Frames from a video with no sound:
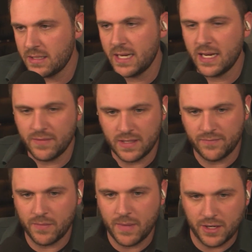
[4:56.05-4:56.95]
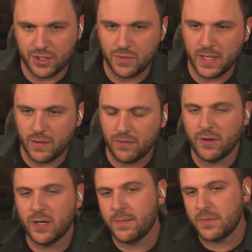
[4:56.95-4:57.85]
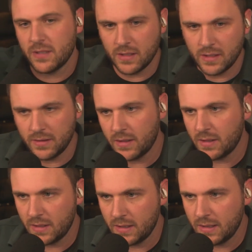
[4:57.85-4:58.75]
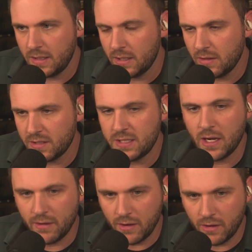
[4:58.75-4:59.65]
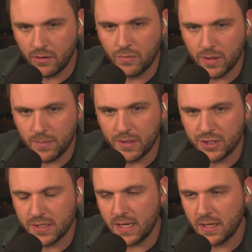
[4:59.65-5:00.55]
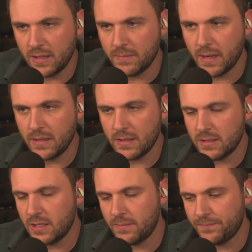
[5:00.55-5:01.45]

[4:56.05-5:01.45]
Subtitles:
They give us information. We get referred up to the you know, the CRO with a bunch of data in mind. And so